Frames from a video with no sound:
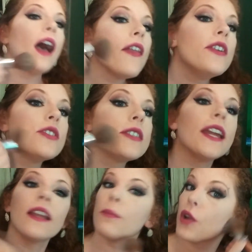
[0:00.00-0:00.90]
And then just
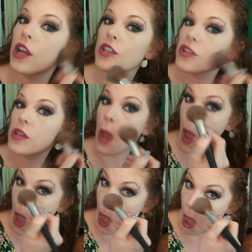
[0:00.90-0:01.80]
take a brush.
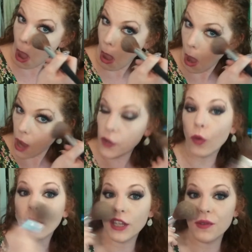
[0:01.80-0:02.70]
I
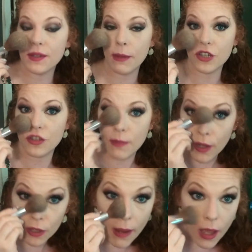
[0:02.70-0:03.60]
normally use a much
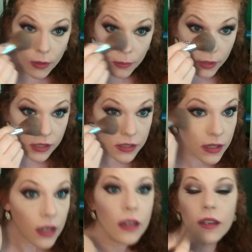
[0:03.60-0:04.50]
smaller powder brush,
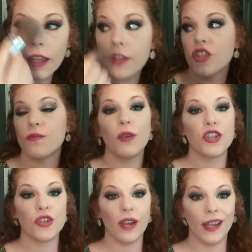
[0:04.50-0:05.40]
and just
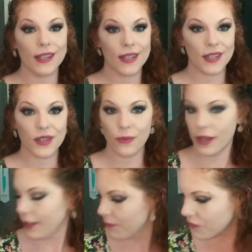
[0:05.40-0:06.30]
brush your excess
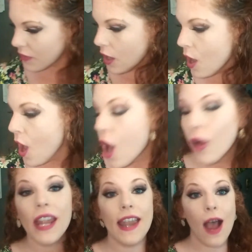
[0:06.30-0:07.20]
away.
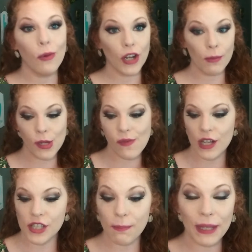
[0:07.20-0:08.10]
Okay, now we're going to move
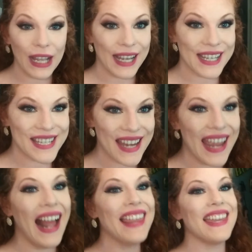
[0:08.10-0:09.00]
on to blush.
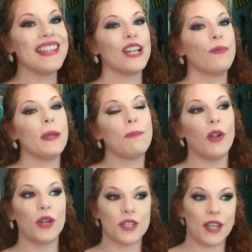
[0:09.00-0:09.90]
And I think that if
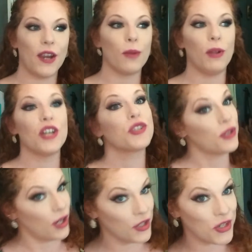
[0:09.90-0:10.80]
people aren't scared of blush,
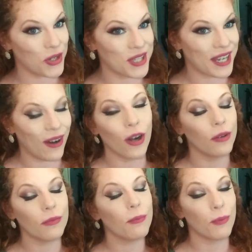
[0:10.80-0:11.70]
they're darn sure
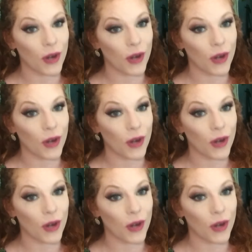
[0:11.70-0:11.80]
scared.